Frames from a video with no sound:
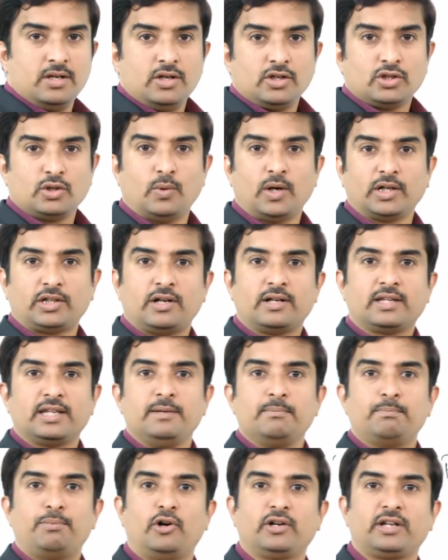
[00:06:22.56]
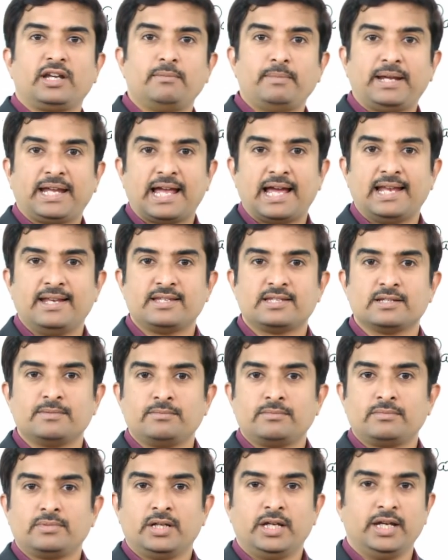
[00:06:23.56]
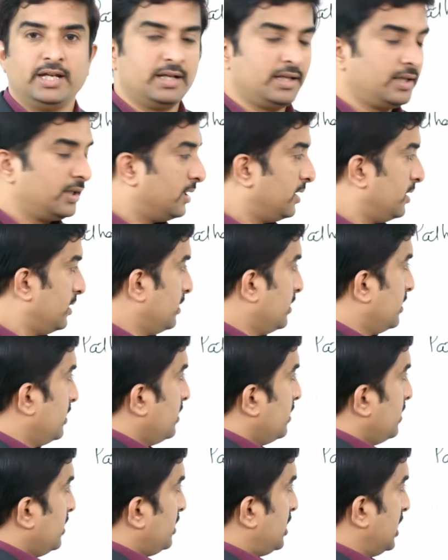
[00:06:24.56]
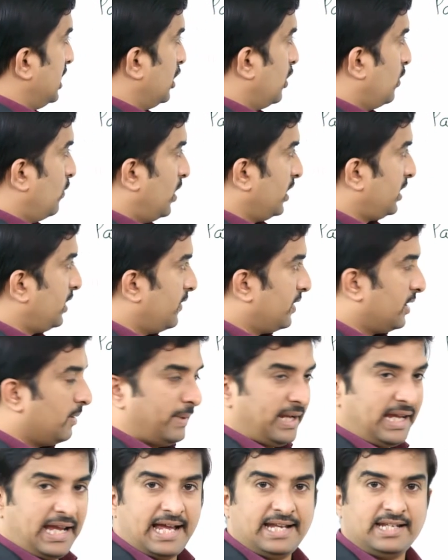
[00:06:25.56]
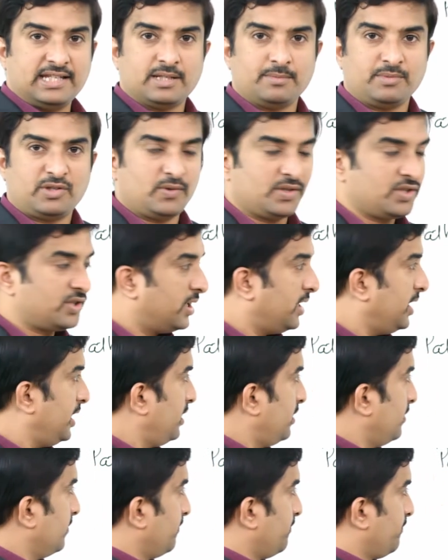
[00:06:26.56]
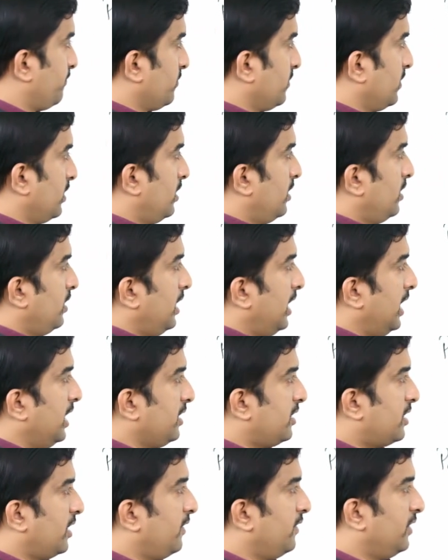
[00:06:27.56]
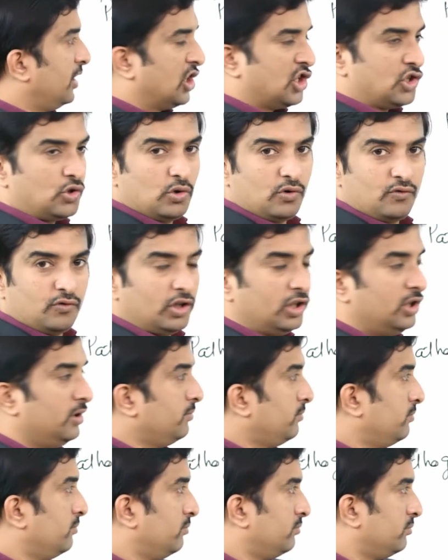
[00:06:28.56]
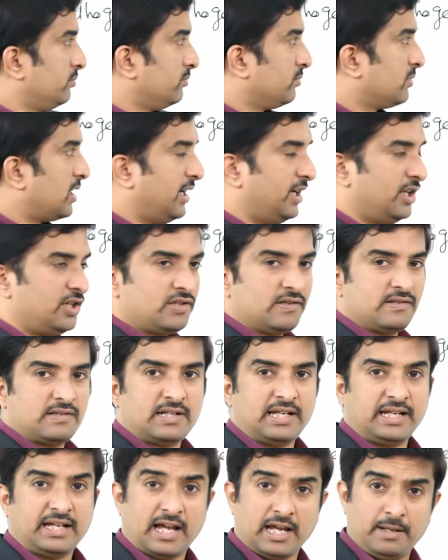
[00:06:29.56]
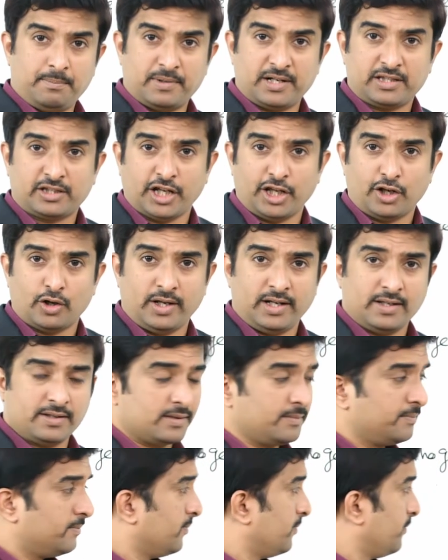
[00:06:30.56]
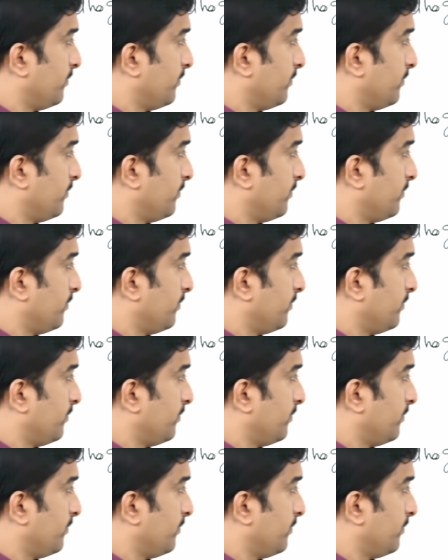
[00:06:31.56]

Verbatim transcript: So, what are the important mechanisms here? Till now, whatever the mechanisms we studied, increase in the stroke volume, conditions like hyperthyroidism,